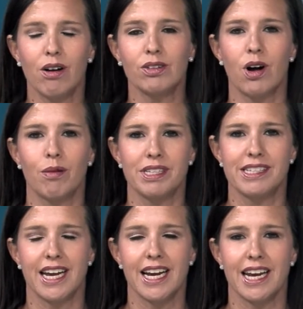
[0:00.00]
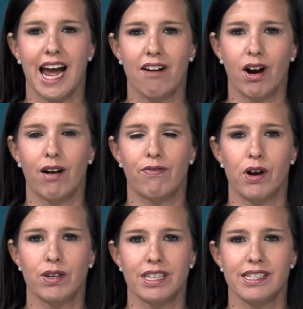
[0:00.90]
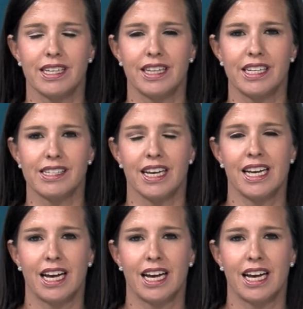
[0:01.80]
Oklahoma State now our focus in this